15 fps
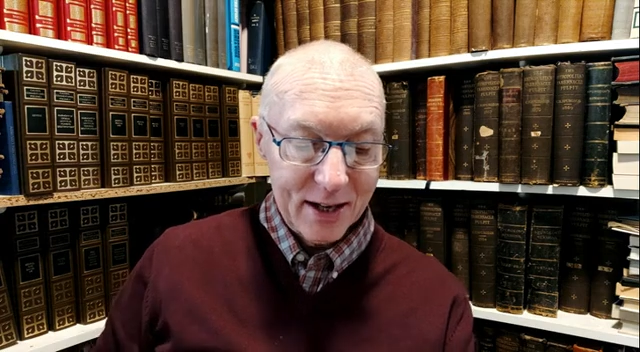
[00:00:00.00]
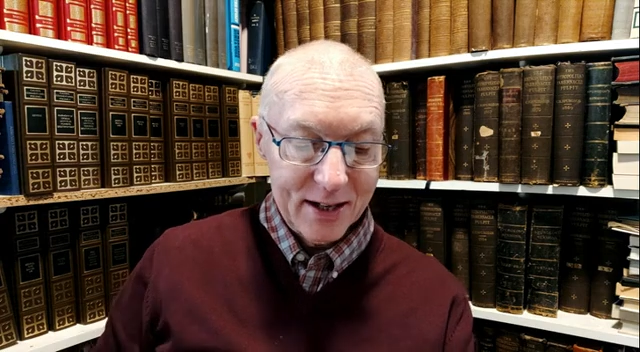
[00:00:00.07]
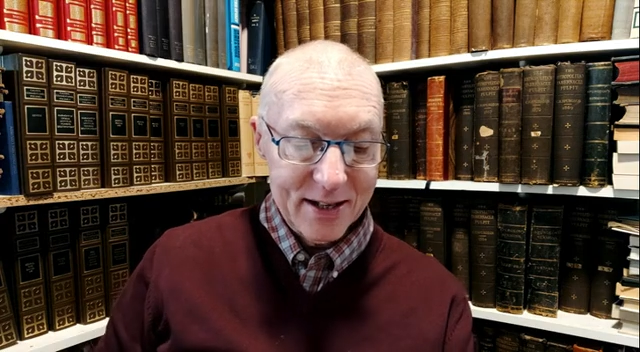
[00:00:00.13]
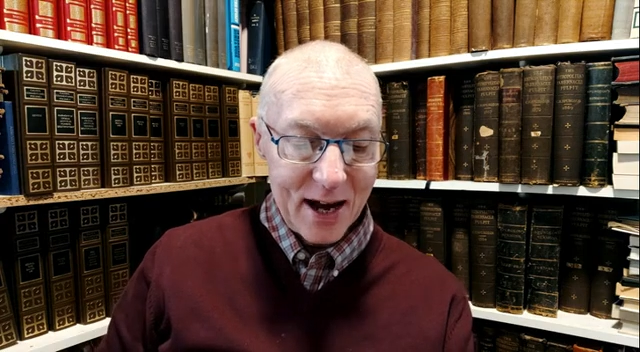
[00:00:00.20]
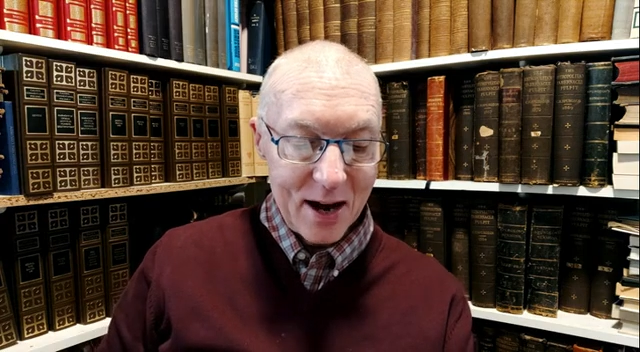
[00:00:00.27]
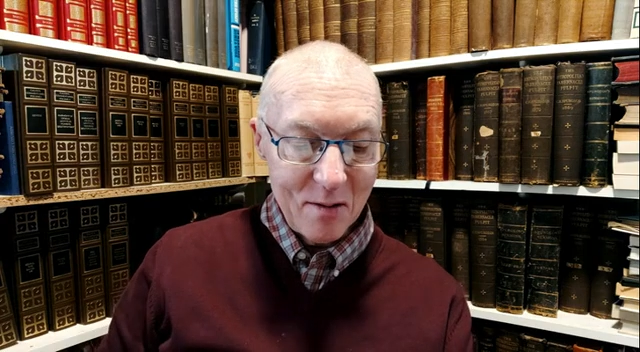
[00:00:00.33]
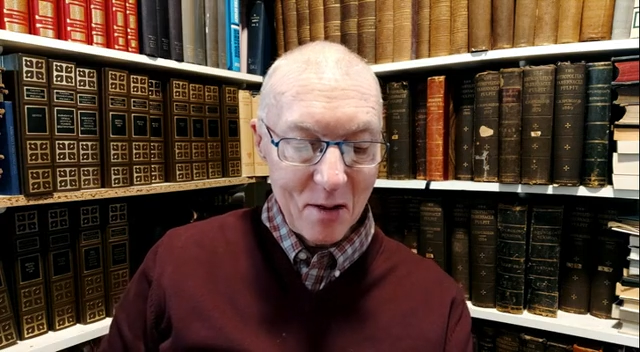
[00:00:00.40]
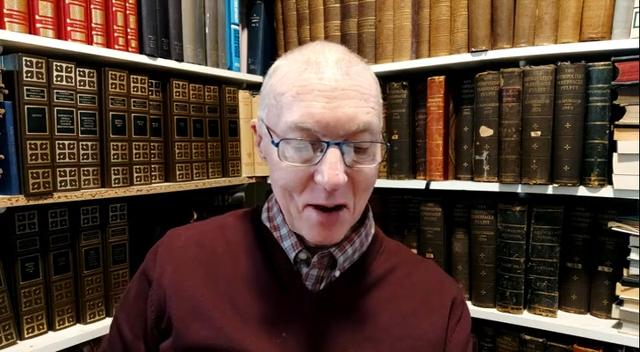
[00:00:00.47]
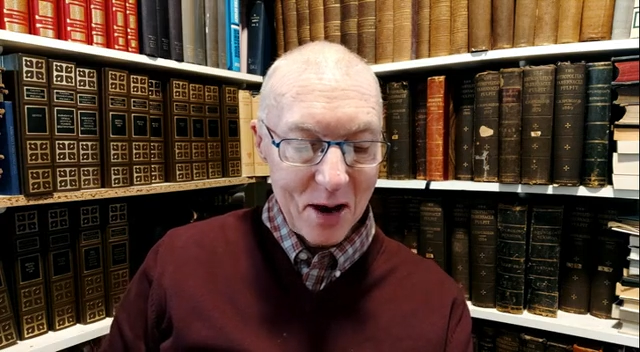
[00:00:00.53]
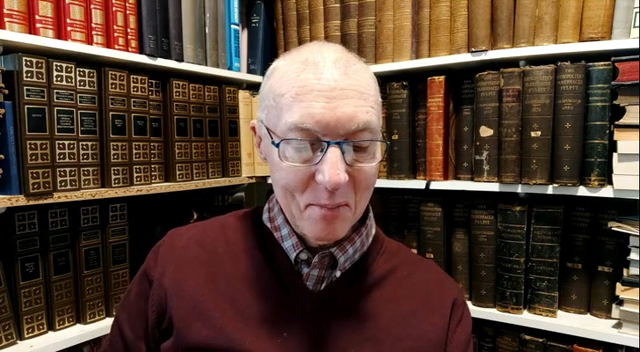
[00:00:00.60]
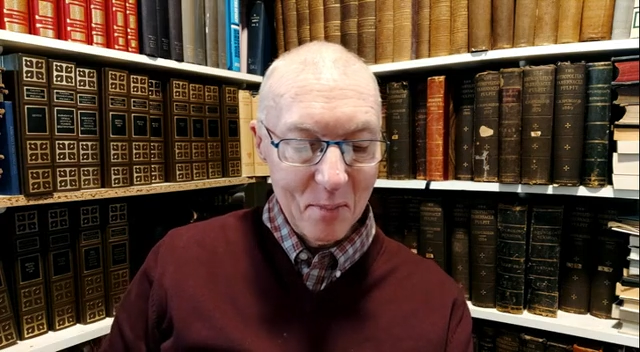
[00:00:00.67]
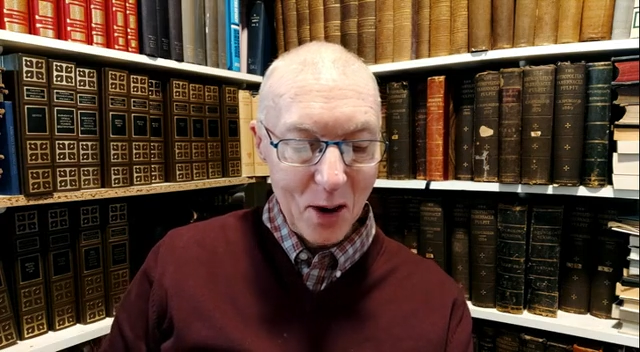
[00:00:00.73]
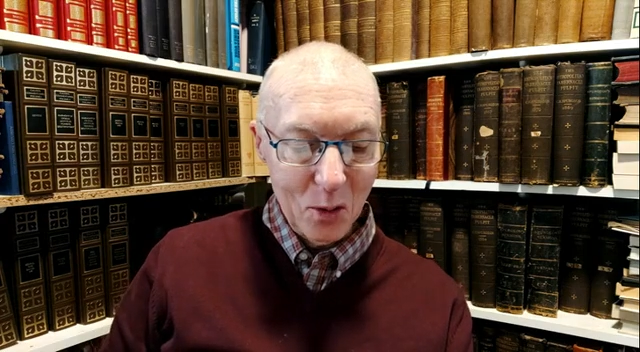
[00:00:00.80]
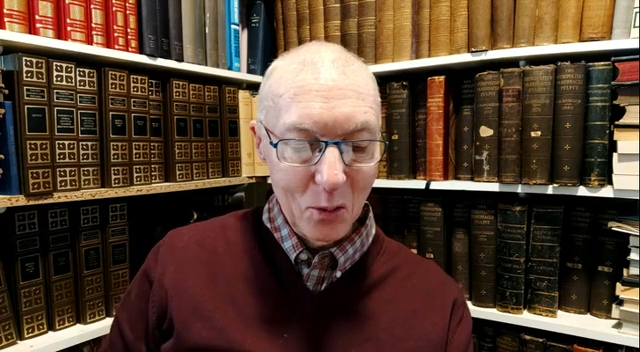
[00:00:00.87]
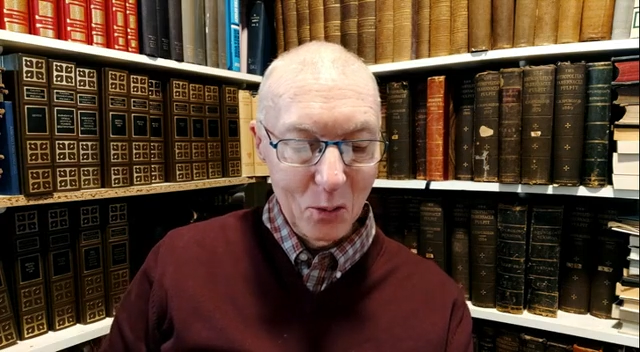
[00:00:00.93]
now I am
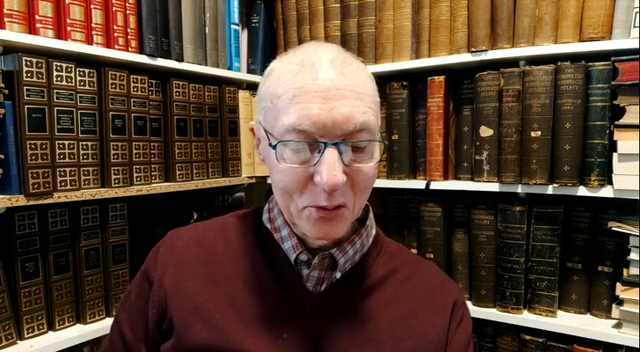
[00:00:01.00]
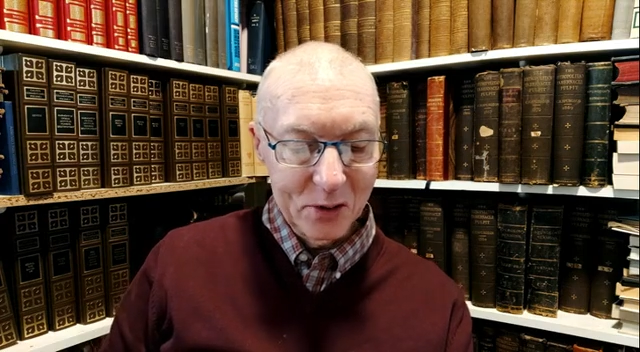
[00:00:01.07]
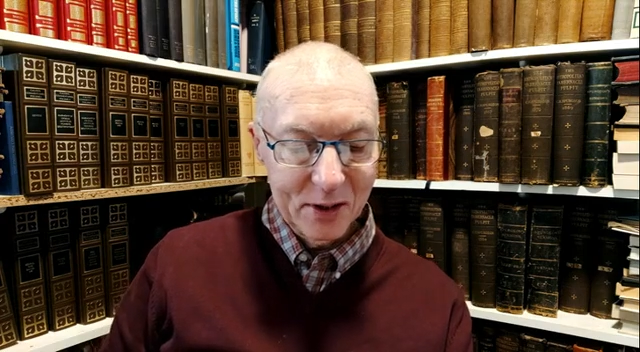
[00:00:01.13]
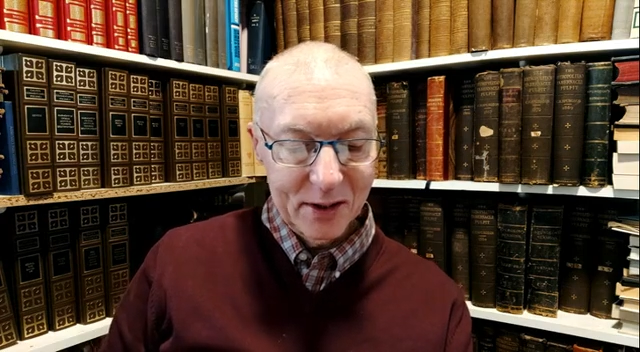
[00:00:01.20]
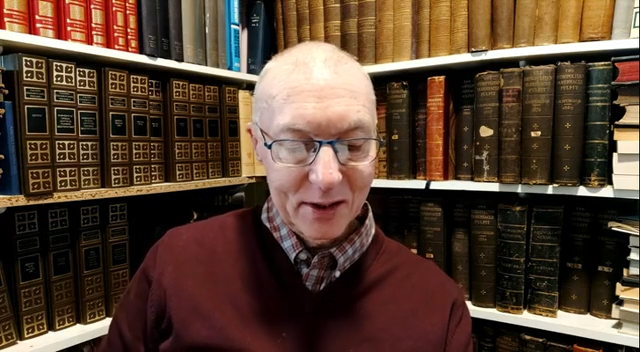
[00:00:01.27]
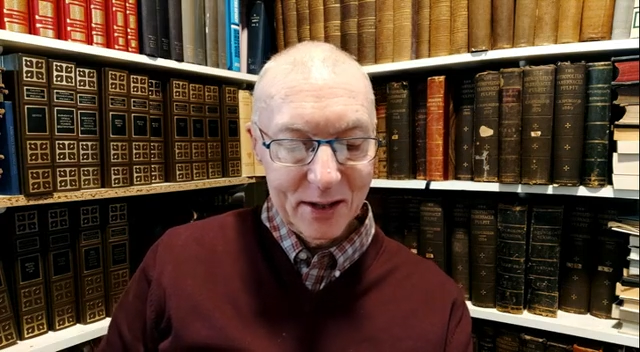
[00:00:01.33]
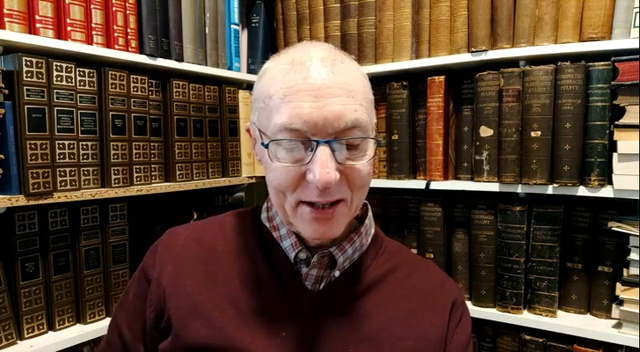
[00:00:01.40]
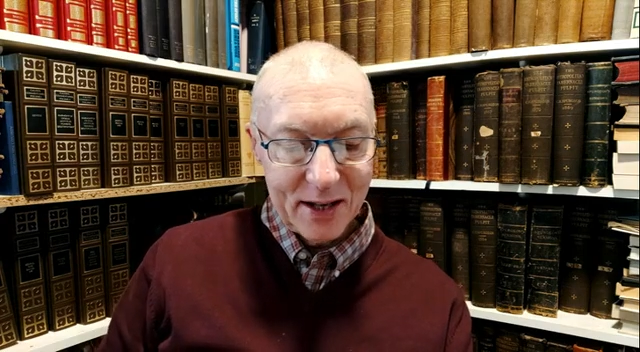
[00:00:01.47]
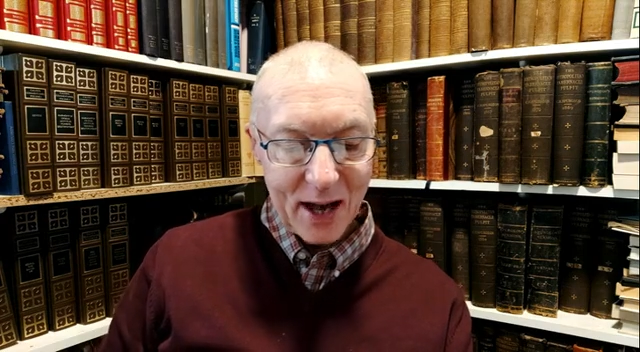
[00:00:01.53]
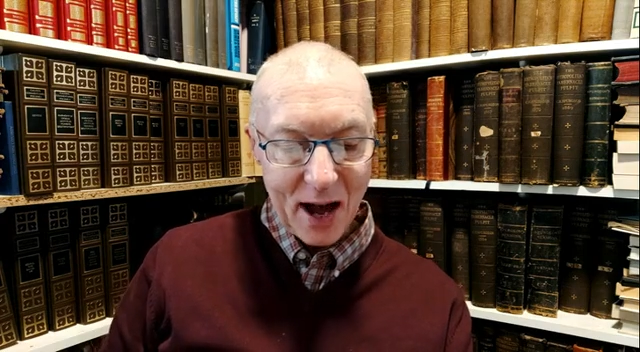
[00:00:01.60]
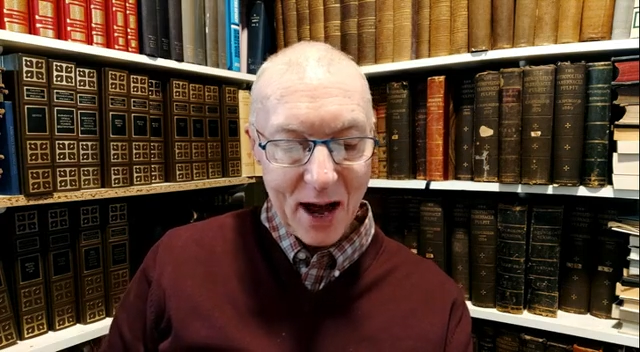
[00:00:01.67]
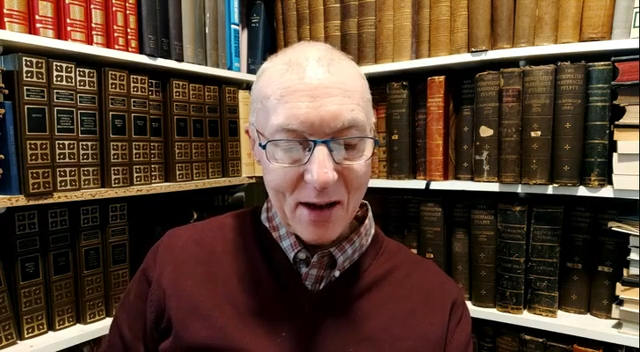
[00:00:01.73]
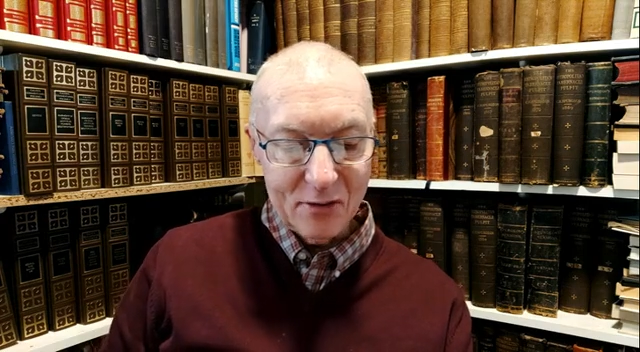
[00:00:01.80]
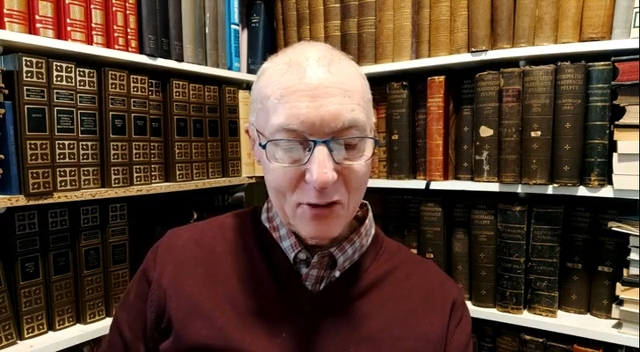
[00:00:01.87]
old, yet I have